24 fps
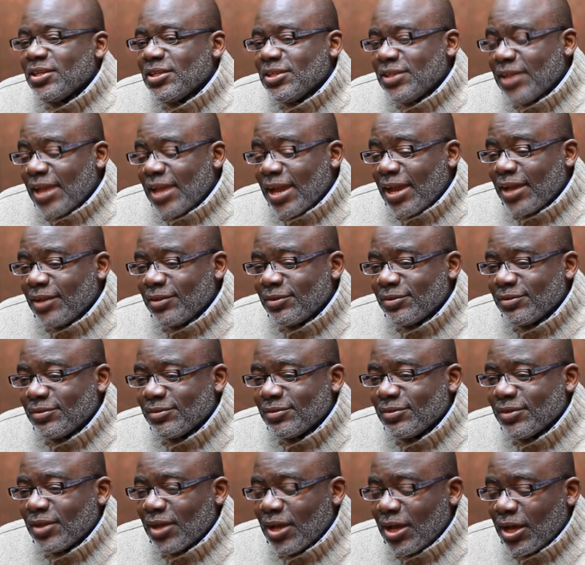Yes,
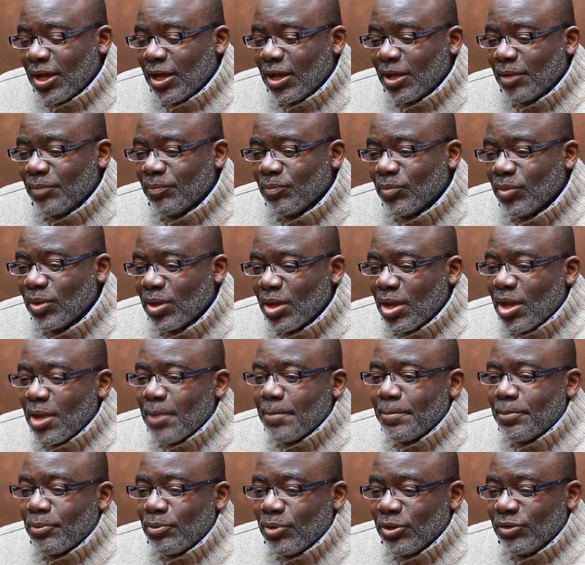
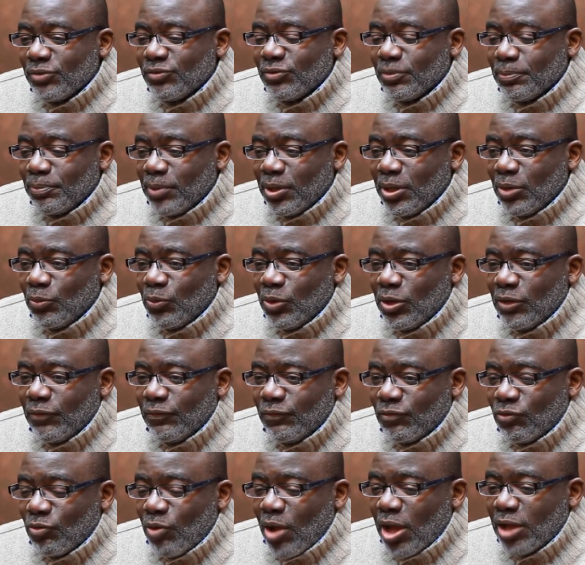principally we've
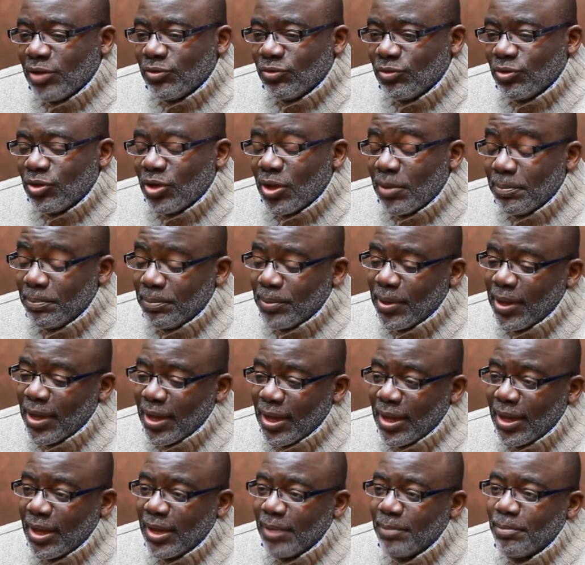tried to
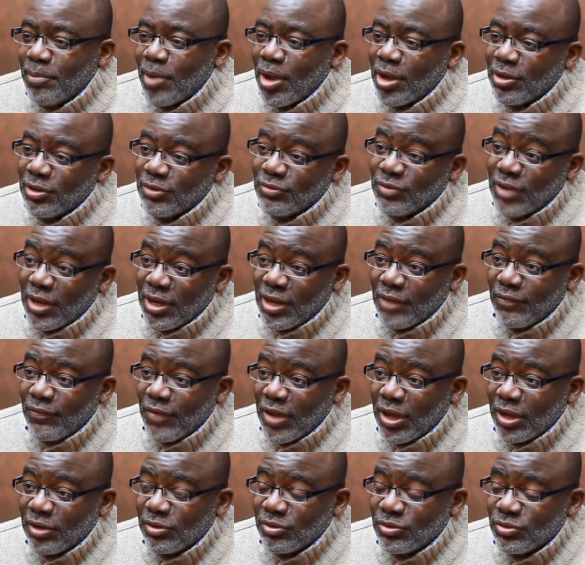compare Midas
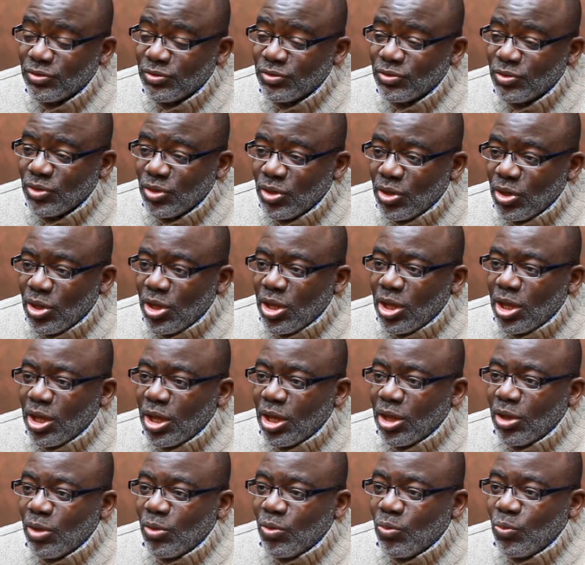NFX
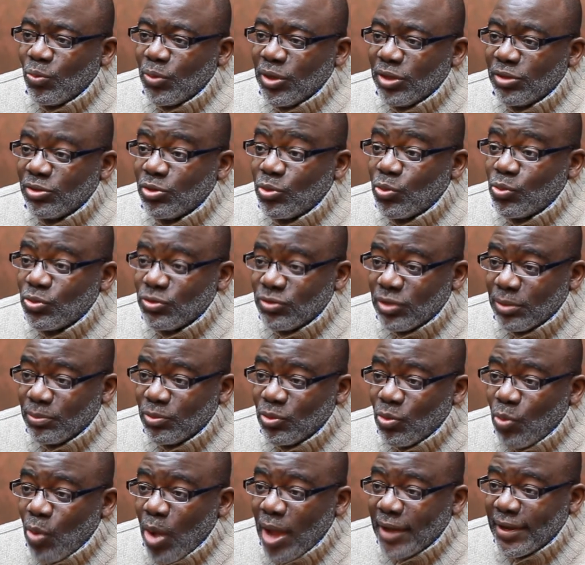with some
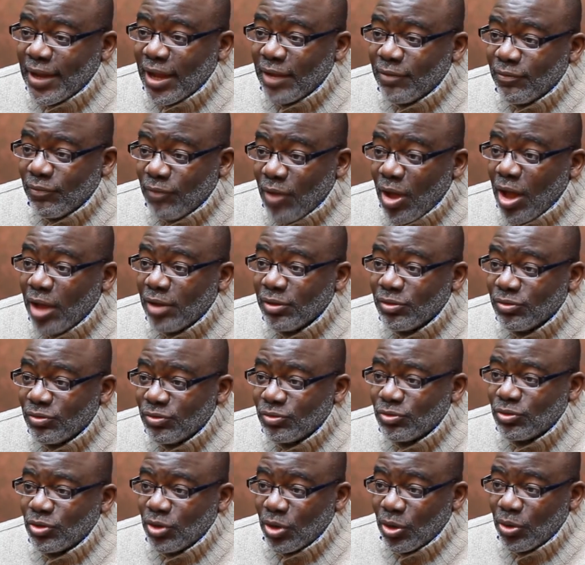quite
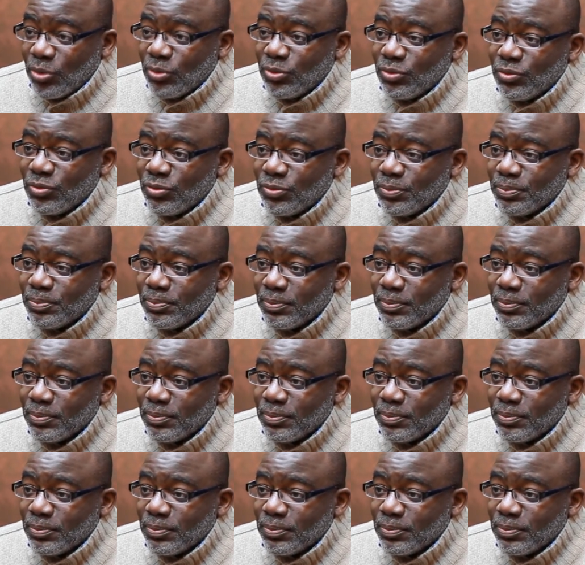advanced codes,